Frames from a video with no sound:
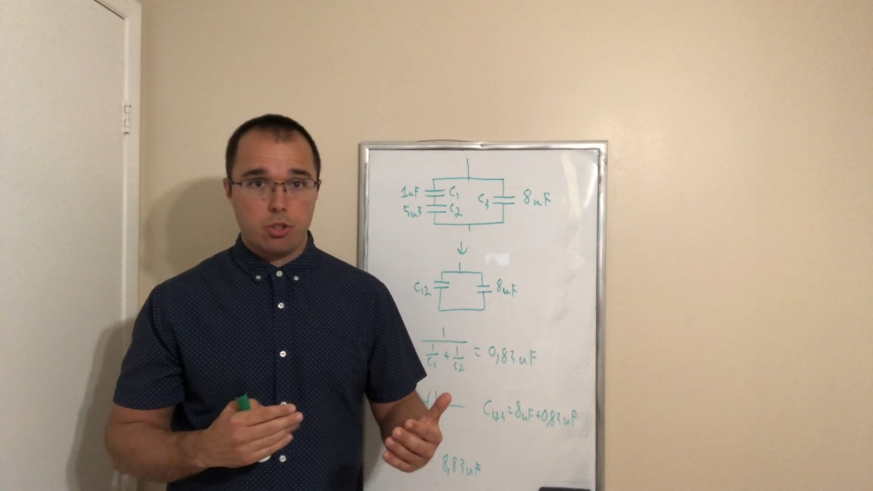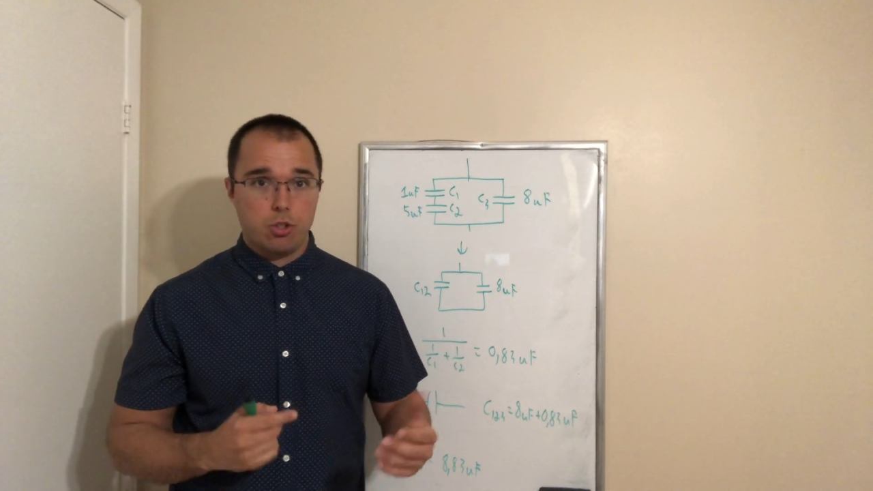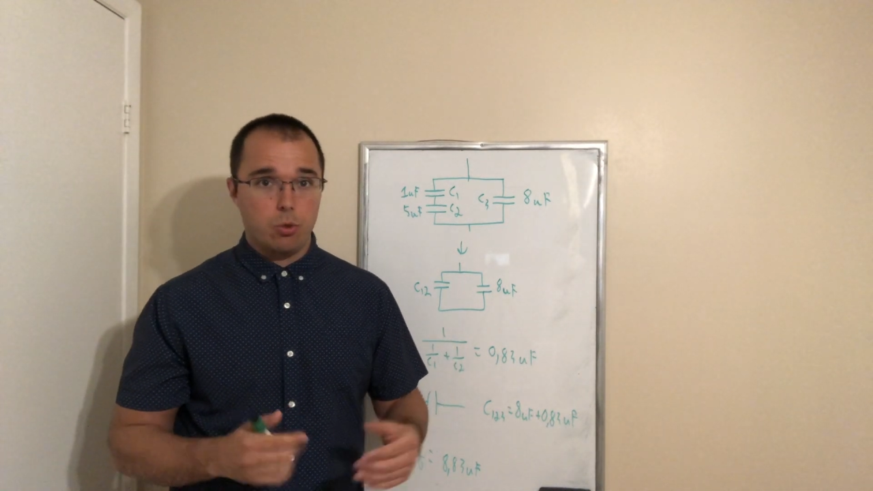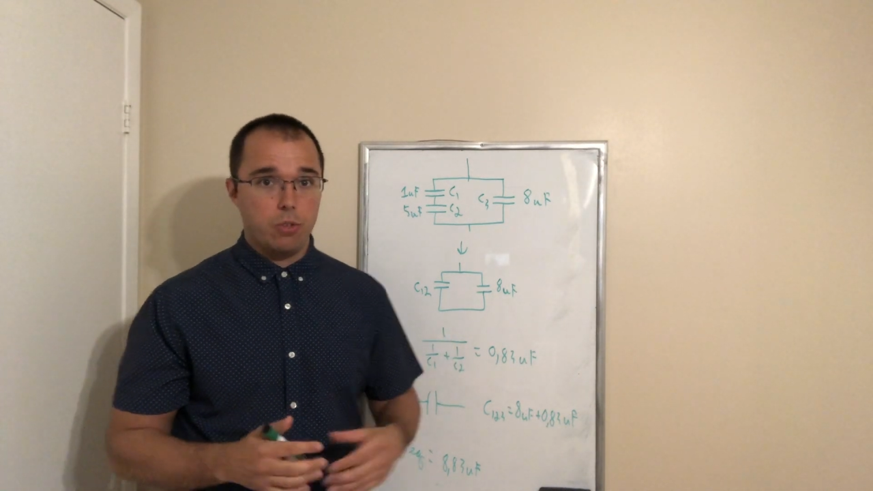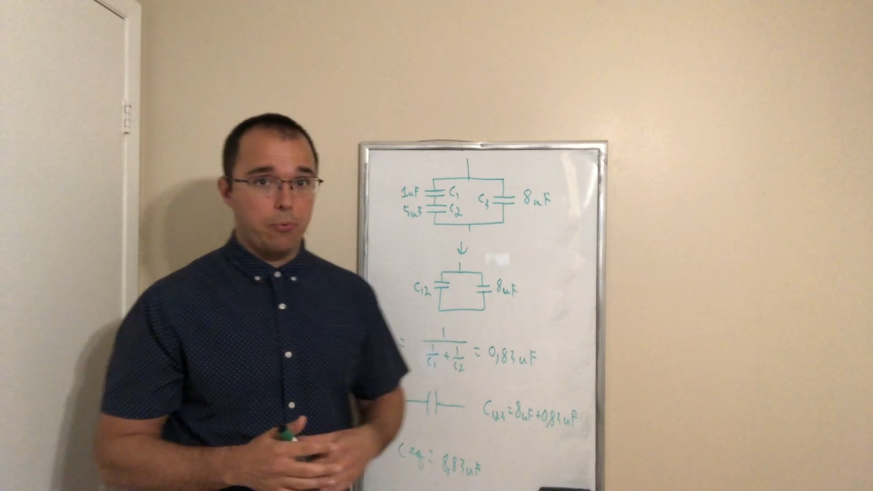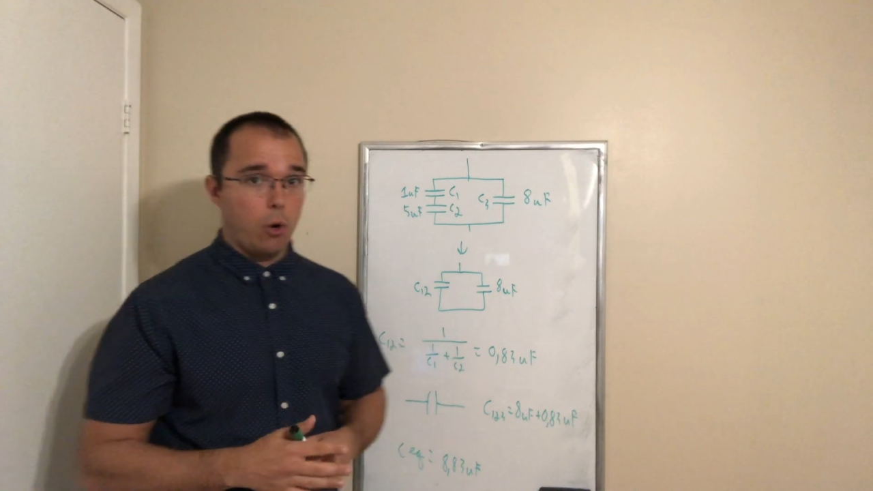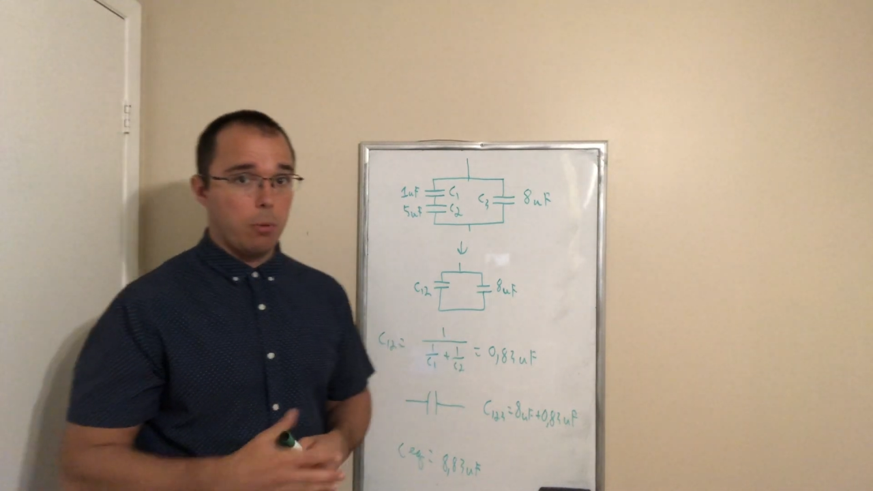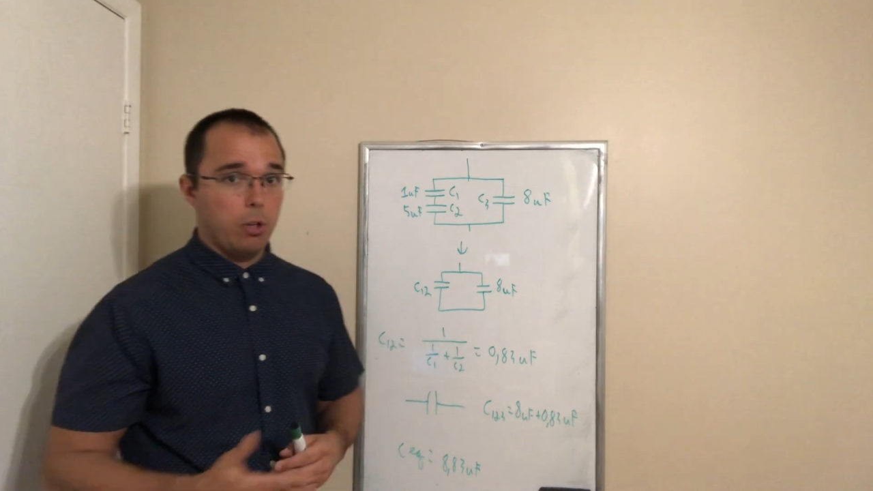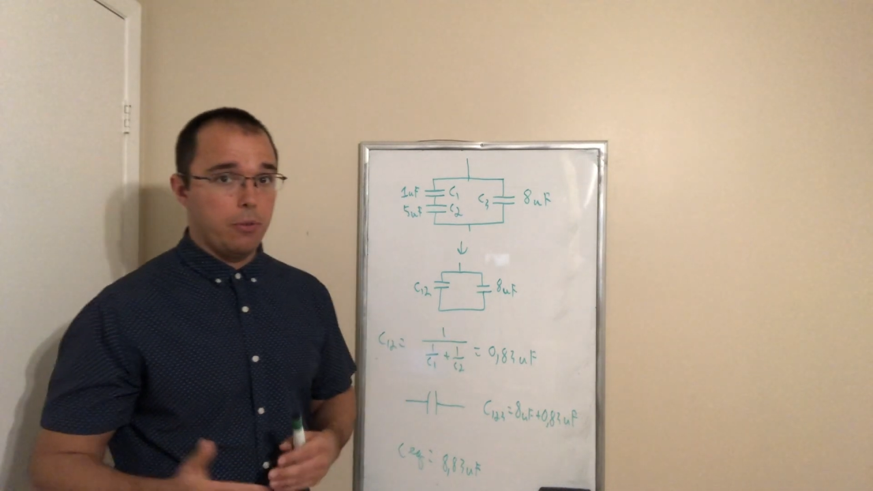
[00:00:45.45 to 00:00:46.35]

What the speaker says: So the formula